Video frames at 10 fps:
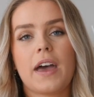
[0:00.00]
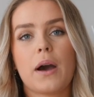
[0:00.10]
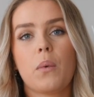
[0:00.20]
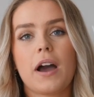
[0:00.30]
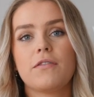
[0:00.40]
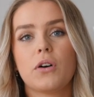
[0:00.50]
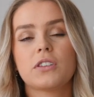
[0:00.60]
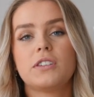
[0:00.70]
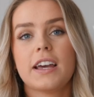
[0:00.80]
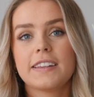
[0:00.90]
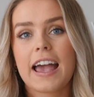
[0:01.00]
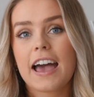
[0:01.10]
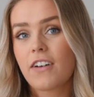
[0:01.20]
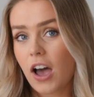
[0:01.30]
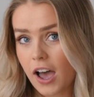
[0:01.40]
that White Fox does
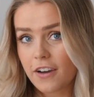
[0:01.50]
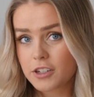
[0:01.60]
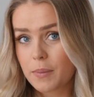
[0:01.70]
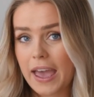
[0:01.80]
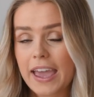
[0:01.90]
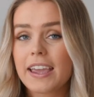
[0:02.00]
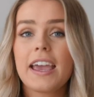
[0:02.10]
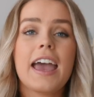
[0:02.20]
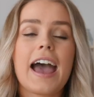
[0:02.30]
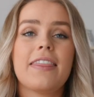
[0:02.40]
have Afterpay,